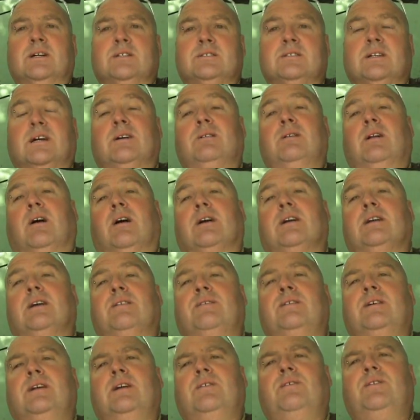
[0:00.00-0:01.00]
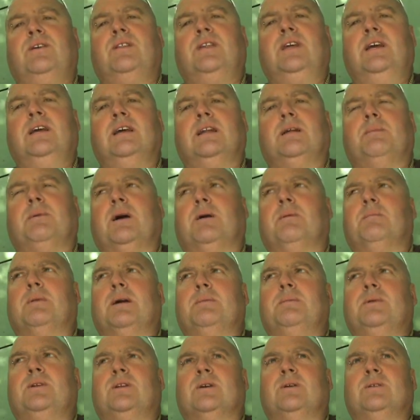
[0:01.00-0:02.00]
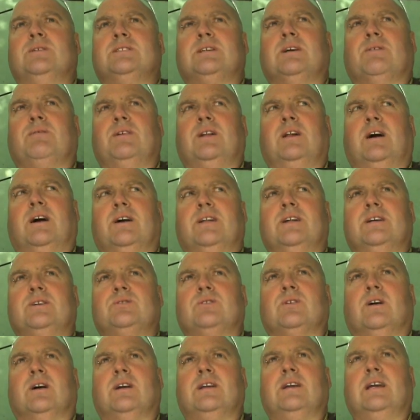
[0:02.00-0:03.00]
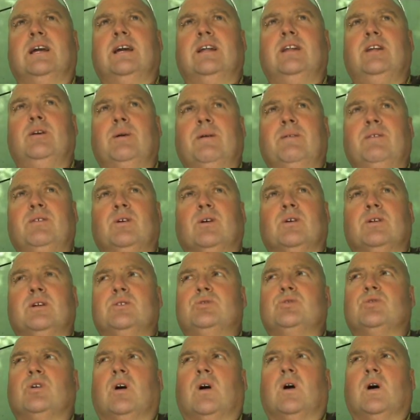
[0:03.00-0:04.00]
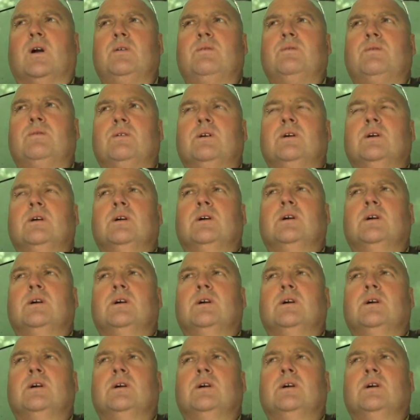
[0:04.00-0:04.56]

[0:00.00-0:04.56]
So like, if you're thinking about maybe doing something like this, right, yeah, and you haven't got to drive